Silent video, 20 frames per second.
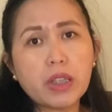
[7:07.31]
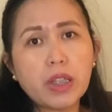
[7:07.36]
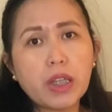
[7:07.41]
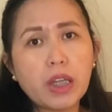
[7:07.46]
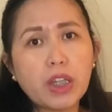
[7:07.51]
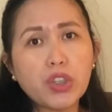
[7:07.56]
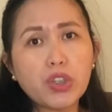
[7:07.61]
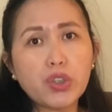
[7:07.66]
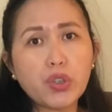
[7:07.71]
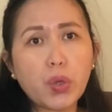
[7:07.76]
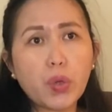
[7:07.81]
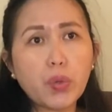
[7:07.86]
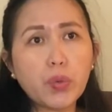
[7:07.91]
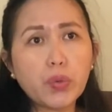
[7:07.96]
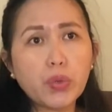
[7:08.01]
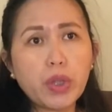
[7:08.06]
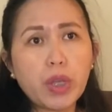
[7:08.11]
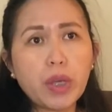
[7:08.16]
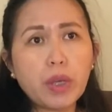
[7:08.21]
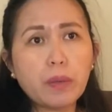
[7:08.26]
and show
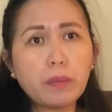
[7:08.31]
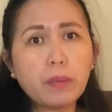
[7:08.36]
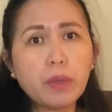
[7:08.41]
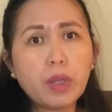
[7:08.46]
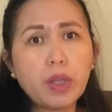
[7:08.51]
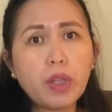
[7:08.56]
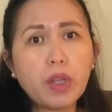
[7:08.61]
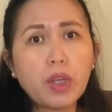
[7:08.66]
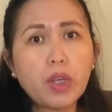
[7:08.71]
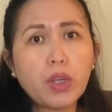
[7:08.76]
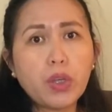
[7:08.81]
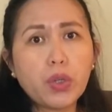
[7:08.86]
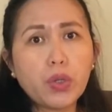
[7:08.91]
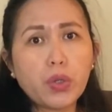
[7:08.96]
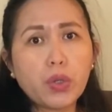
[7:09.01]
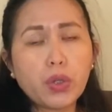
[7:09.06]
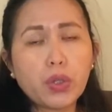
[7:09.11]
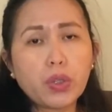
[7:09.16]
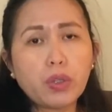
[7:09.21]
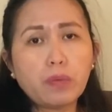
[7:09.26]
them
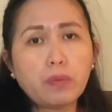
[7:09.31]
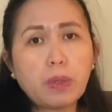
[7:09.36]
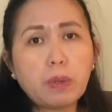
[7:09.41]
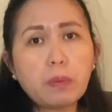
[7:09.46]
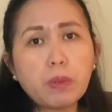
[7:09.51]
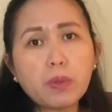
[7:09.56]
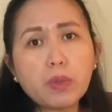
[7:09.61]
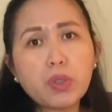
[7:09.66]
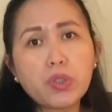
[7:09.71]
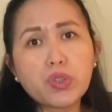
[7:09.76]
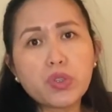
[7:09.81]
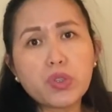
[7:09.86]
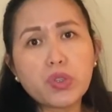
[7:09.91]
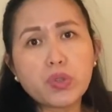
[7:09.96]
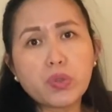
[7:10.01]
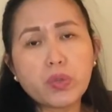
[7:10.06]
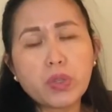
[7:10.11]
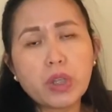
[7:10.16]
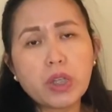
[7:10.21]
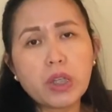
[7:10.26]
your baby
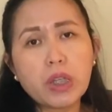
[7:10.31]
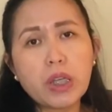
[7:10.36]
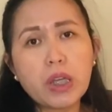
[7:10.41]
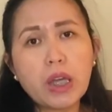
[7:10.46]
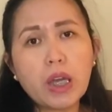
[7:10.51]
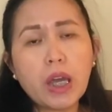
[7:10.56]
registry,